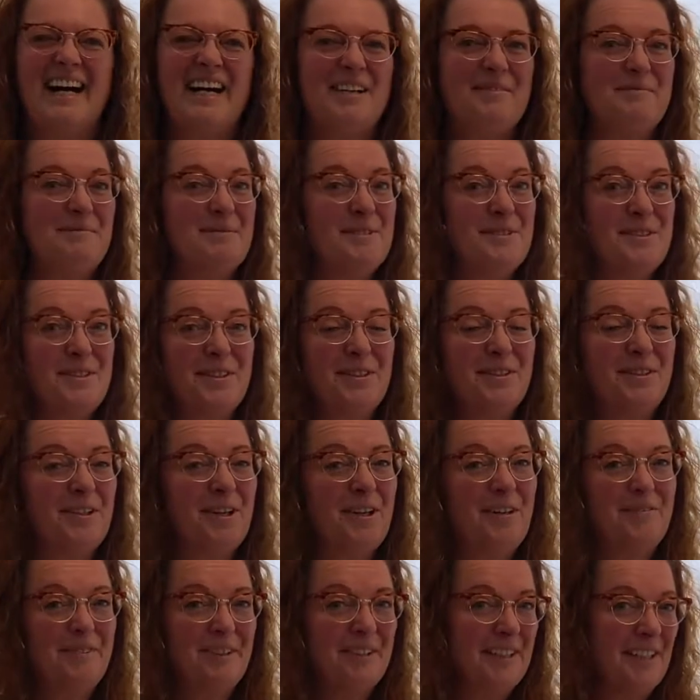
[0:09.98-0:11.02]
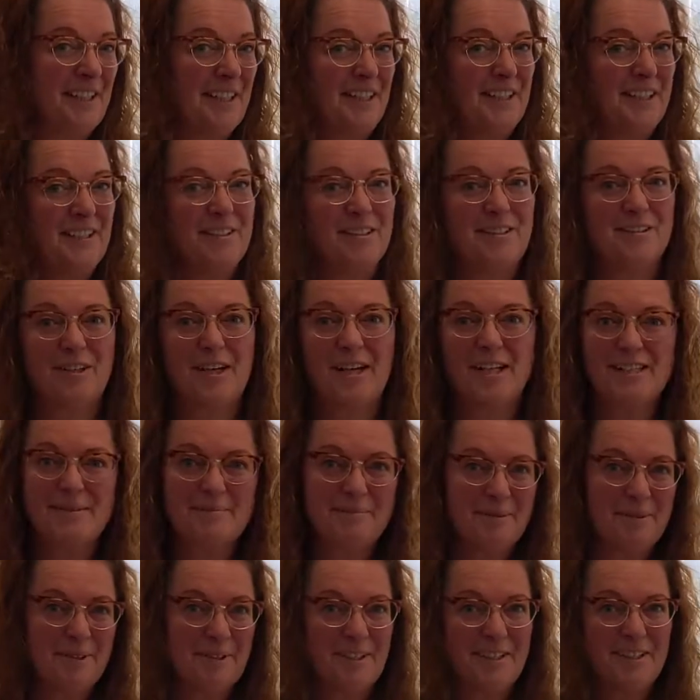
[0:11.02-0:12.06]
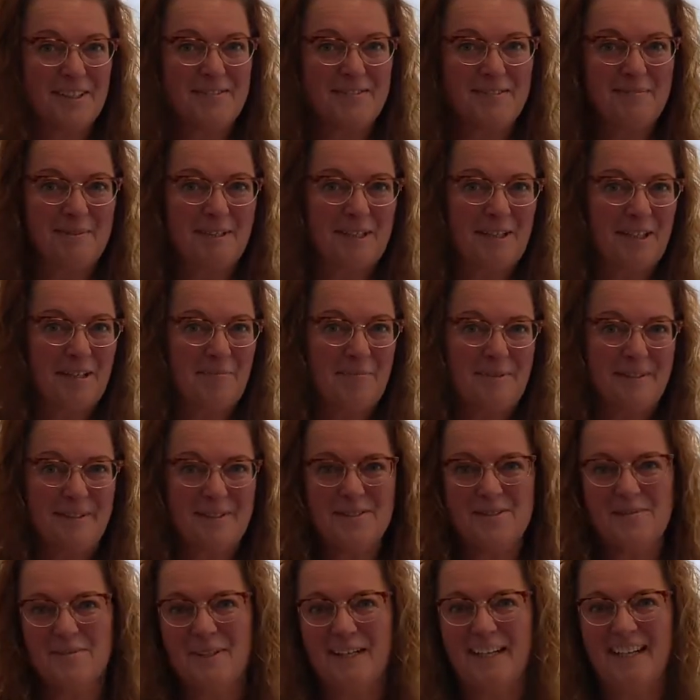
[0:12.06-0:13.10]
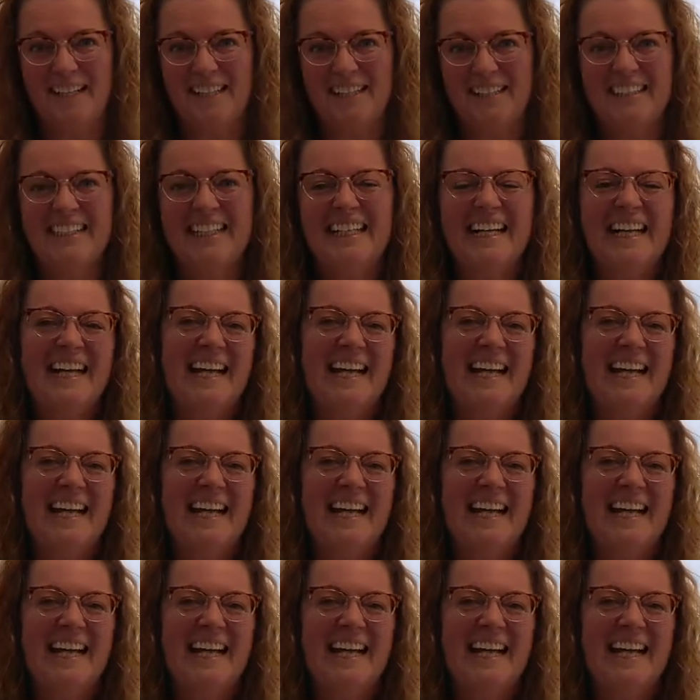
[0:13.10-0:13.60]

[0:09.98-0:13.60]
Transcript: Soon, hopefully, the cross borders will be open as well.